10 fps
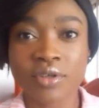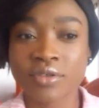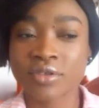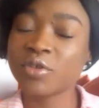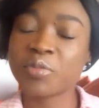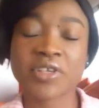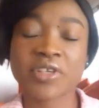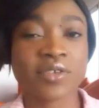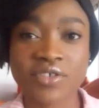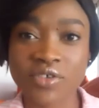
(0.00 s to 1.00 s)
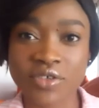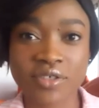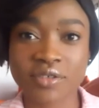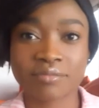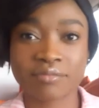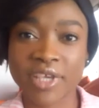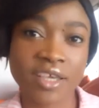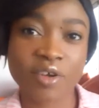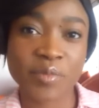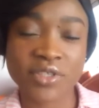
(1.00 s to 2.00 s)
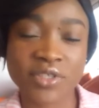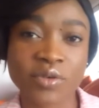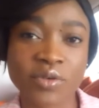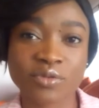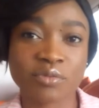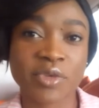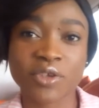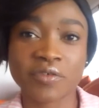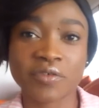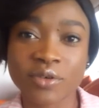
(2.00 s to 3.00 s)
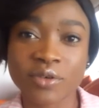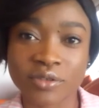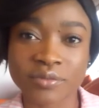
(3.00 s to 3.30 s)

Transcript: So the person is just making up a story to make you feel good.